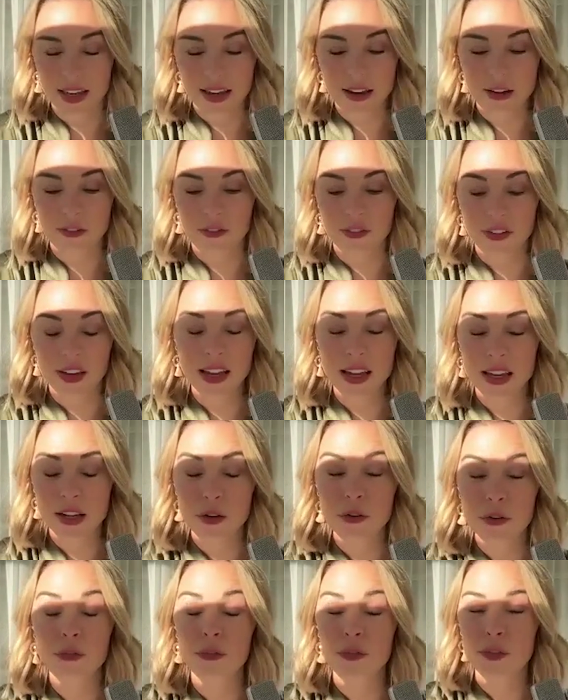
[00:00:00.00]
if in
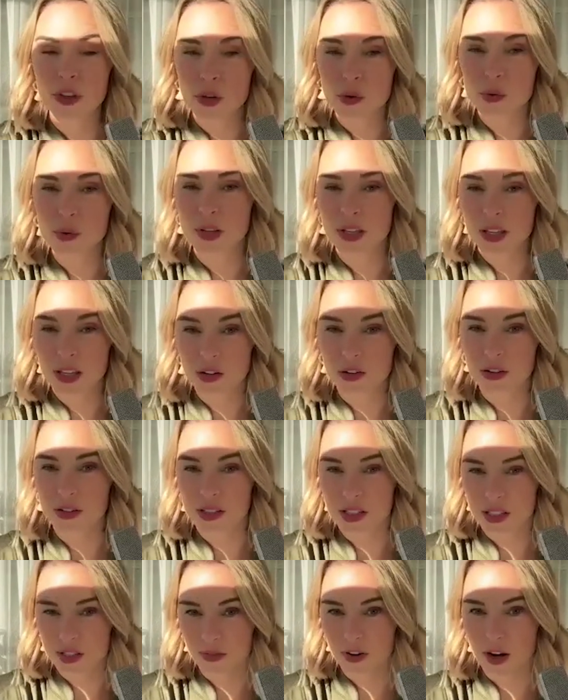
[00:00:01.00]
a few
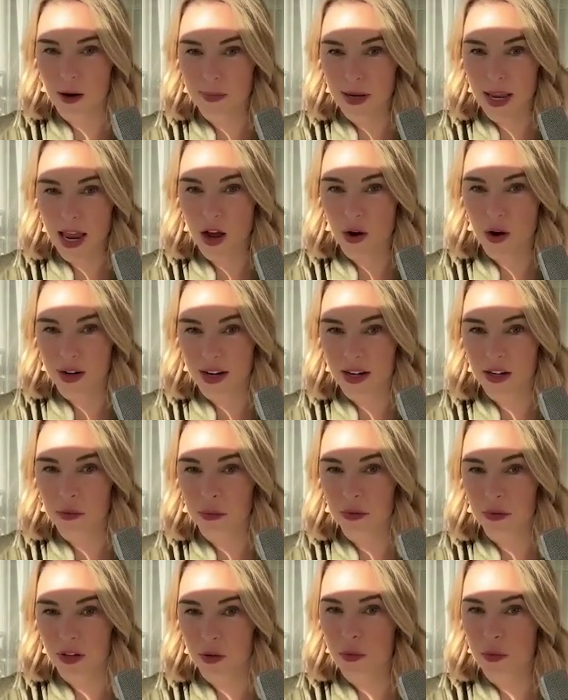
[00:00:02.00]
years from now and I
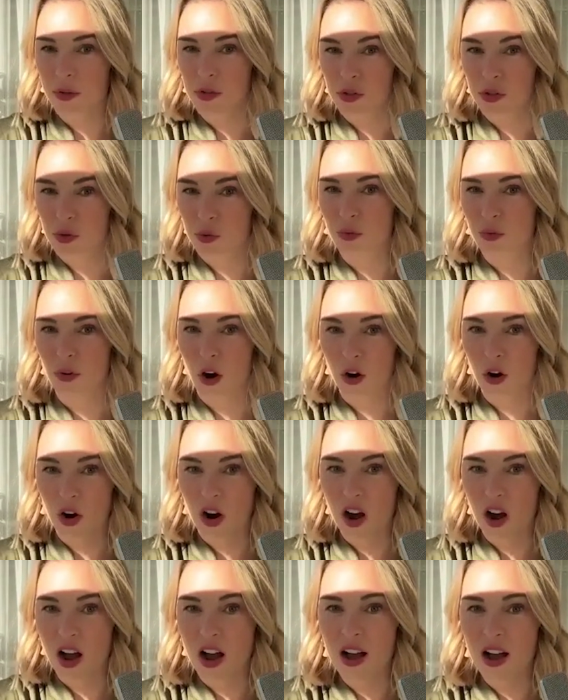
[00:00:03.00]
don't think we're too far
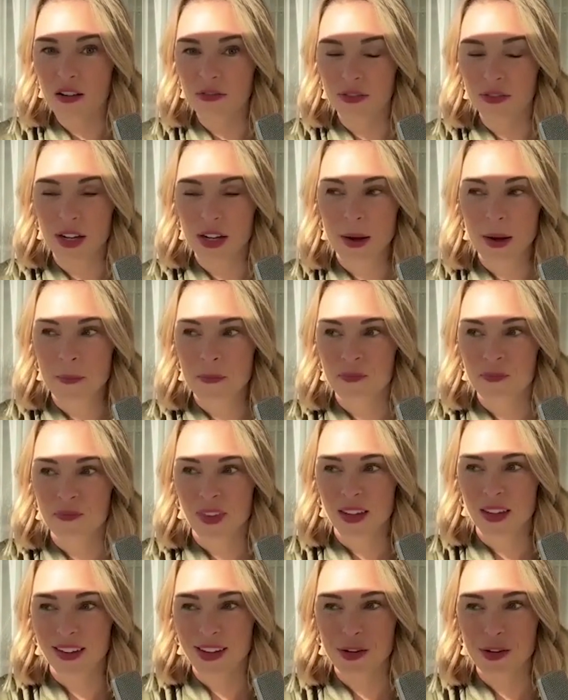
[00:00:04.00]
off
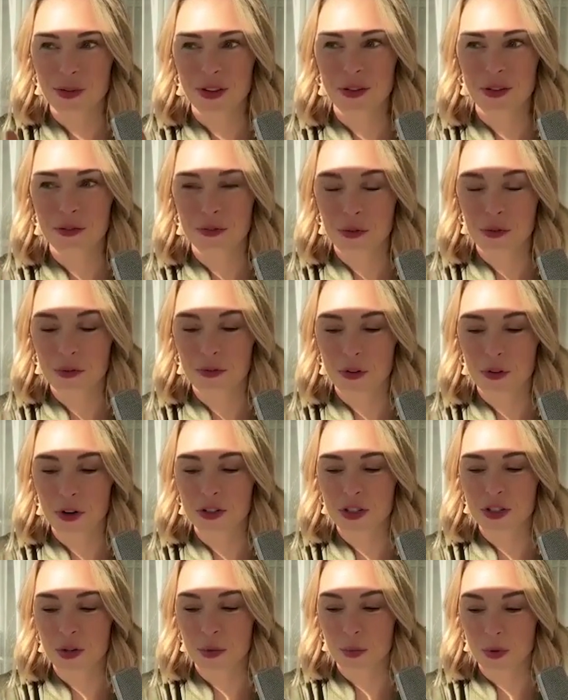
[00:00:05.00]
you know you've
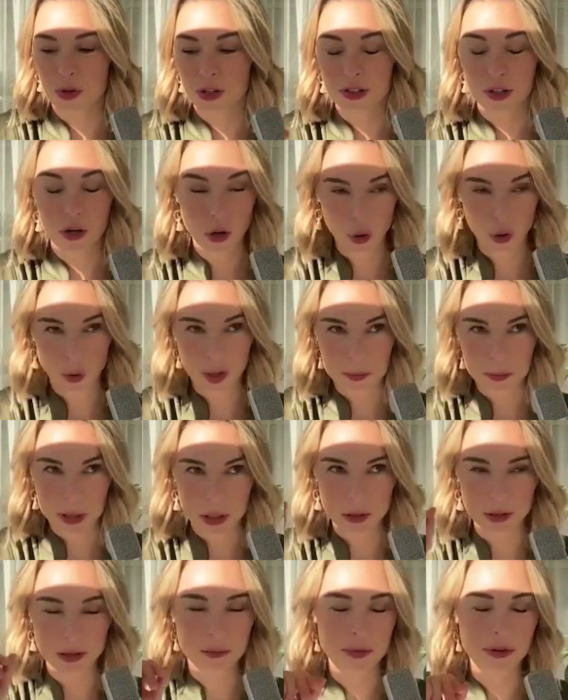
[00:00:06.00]
referred to the word
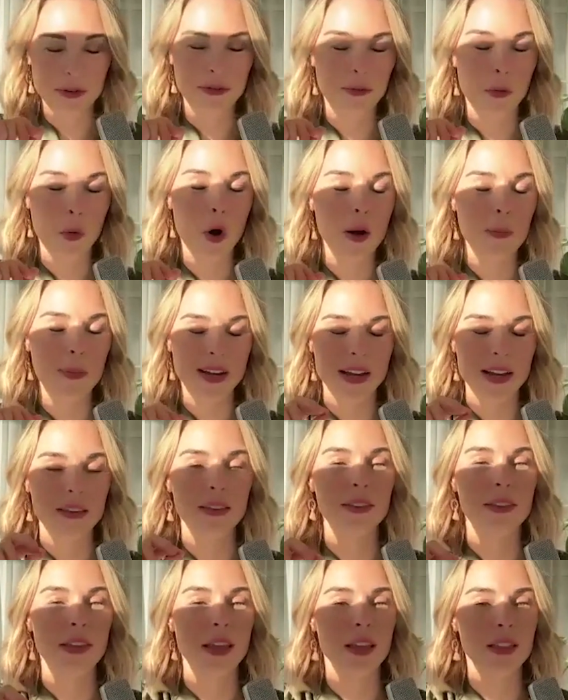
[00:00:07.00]
criminal before but I
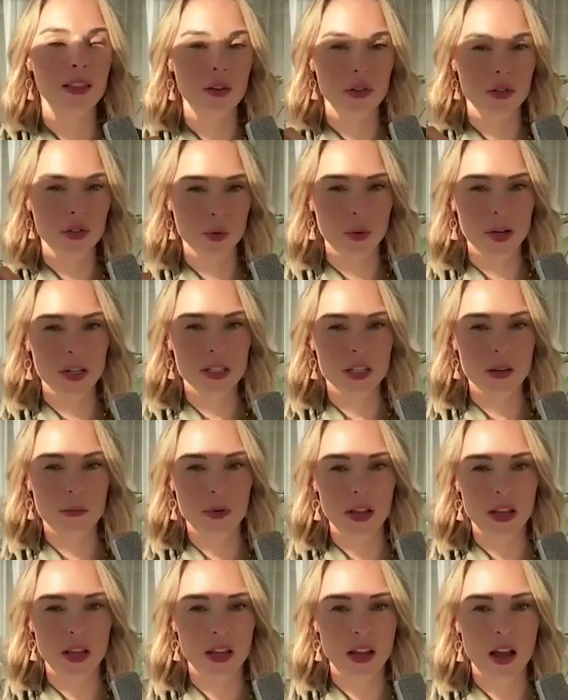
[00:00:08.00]
think there's going to
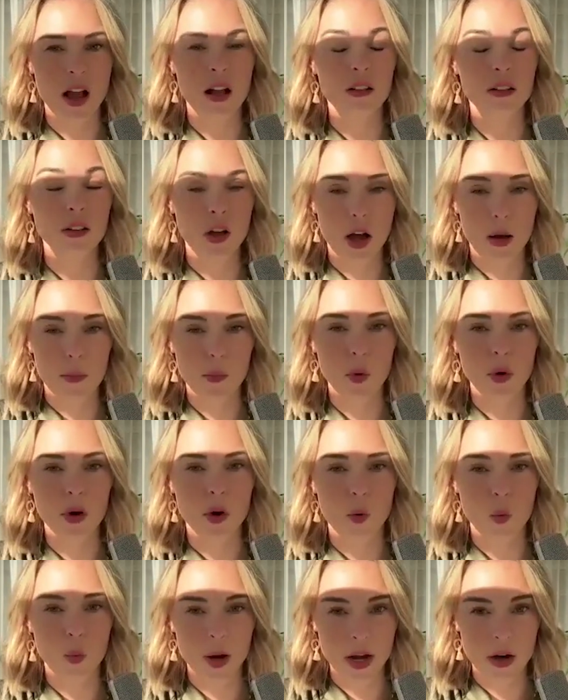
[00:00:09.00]
be a lot more
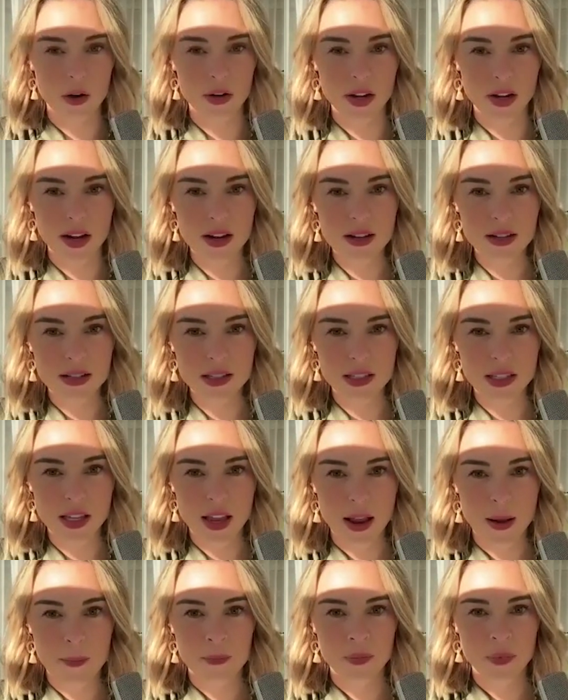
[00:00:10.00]
awareness
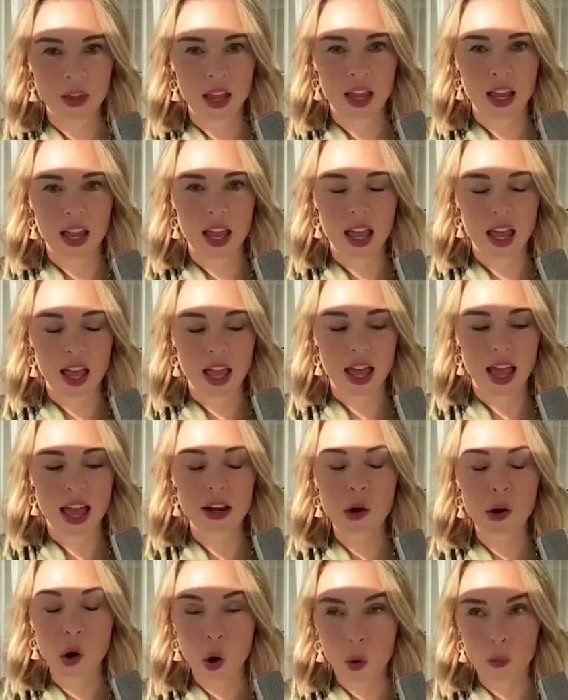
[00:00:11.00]

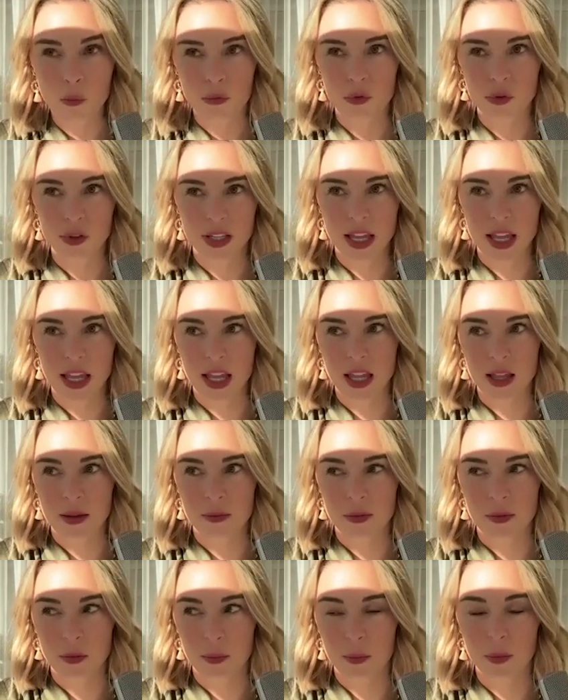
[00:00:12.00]
and hopefully
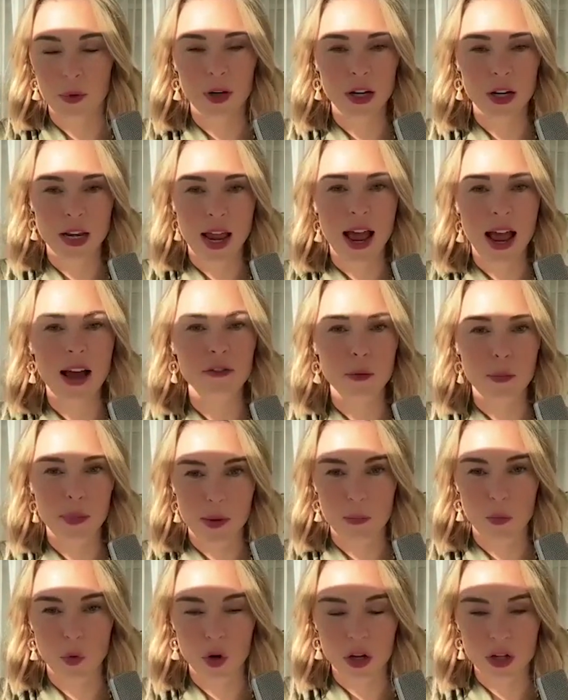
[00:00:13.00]
we're going to have a
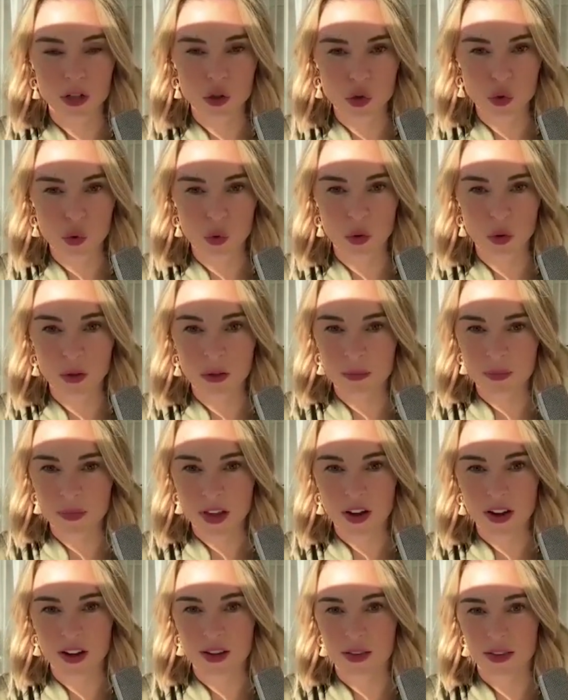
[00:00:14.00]
bit more control
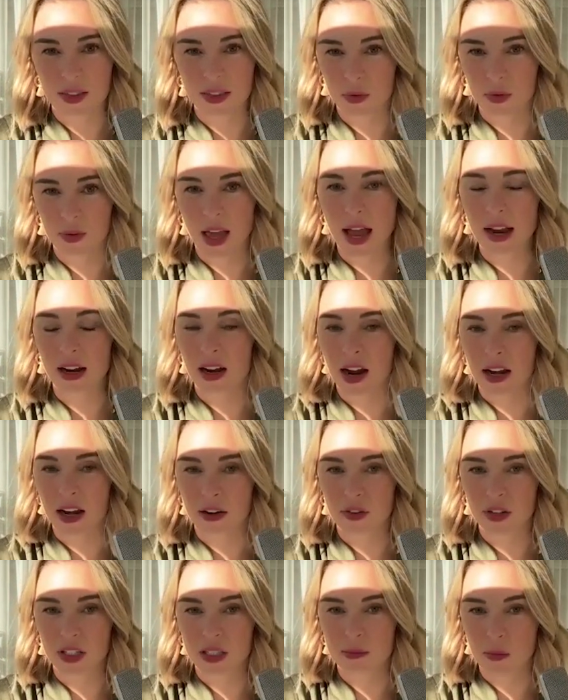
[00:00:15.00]
on the, that kind
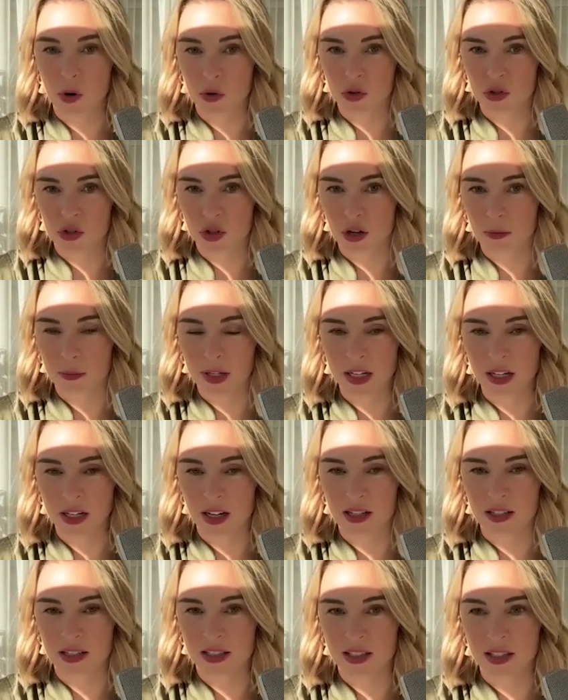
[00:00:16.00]
of exposure
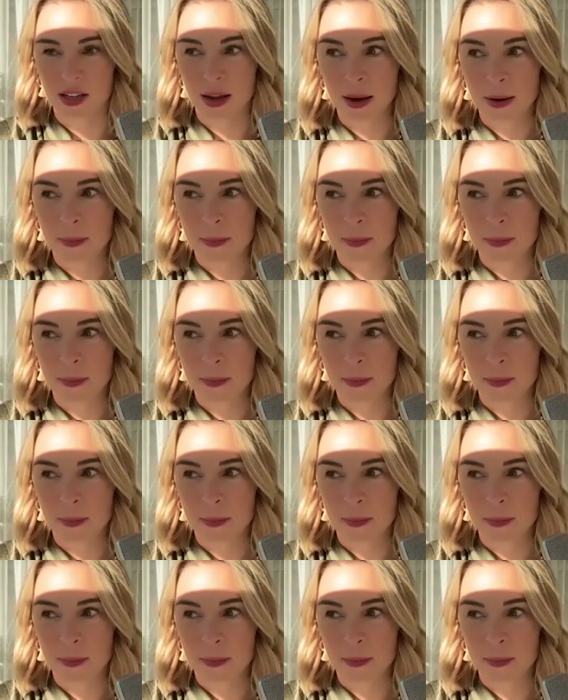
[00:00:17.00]
because